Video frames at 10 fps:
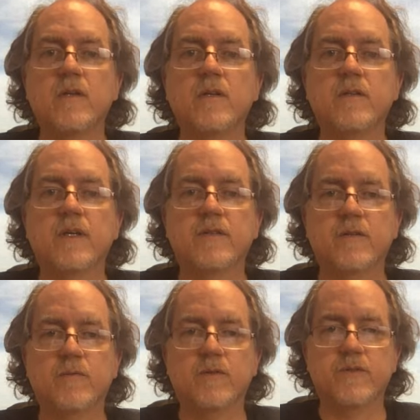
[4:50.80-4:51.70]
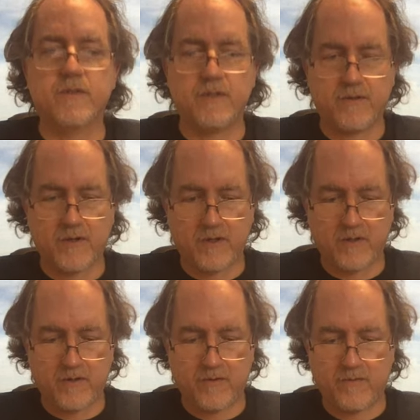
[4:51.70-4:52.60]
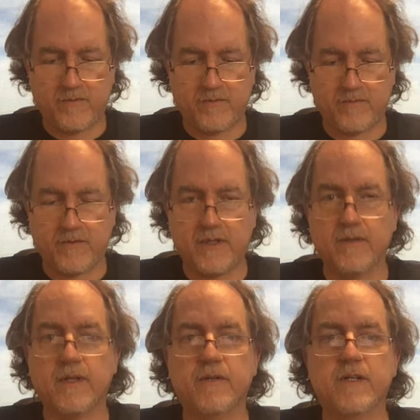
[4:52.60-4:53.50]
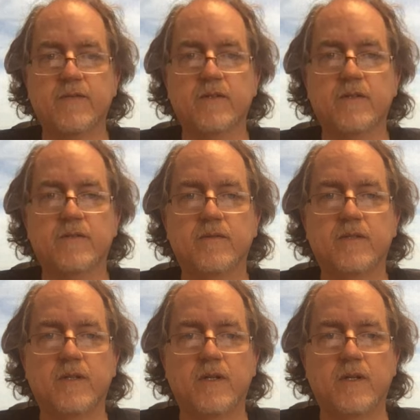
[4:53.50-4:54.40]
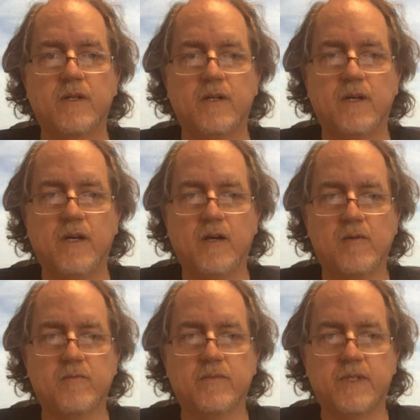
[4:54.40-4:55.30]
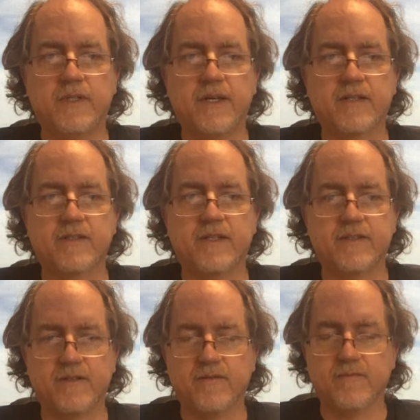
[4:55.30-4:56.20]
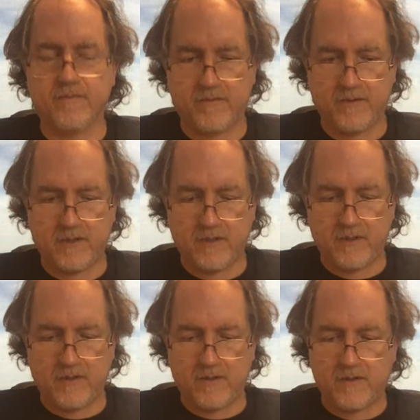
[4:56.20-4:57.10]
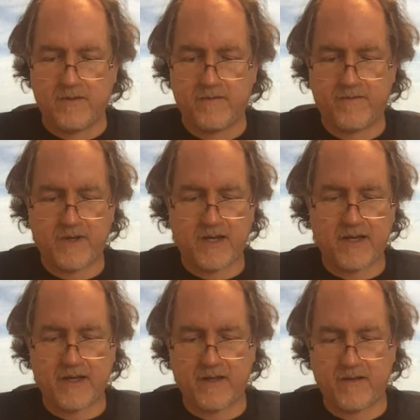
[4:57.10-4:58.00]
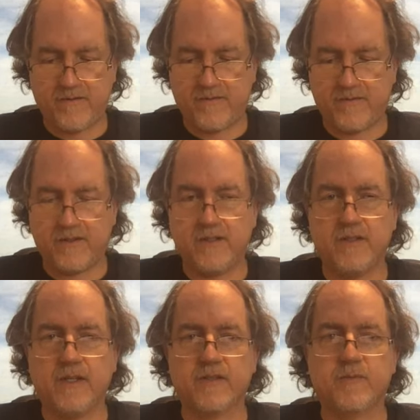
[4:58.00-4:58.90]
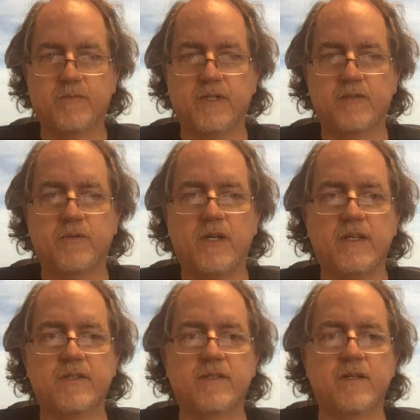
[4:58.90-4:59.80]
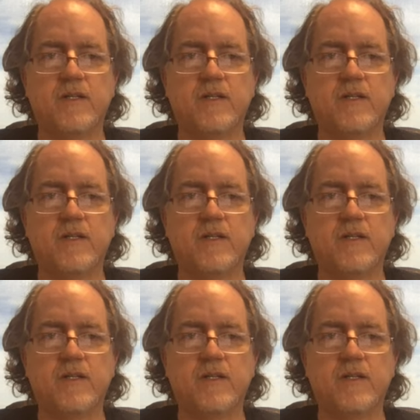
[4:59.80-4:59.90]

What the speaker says: index equals 0. Well, I don't have a index less than 5, index plus plus.